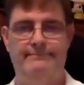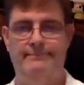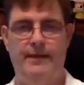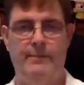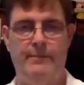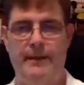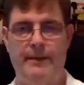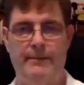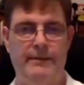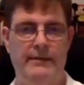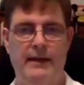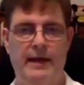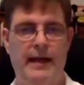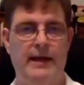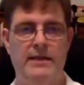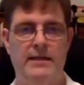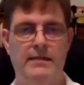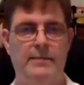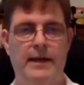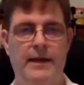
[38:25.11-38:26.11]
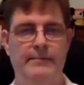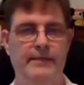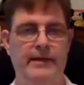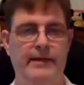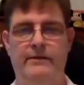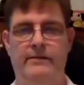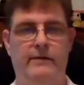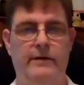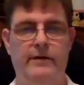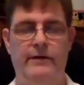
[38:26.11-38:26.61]
Lines that might be
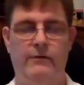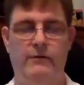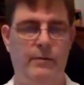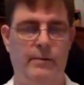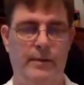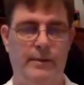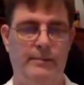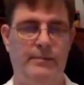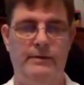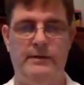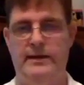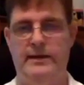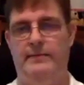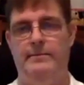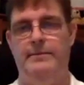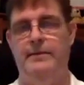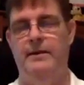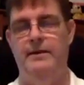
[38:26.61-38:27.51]
3 or 4 people deep,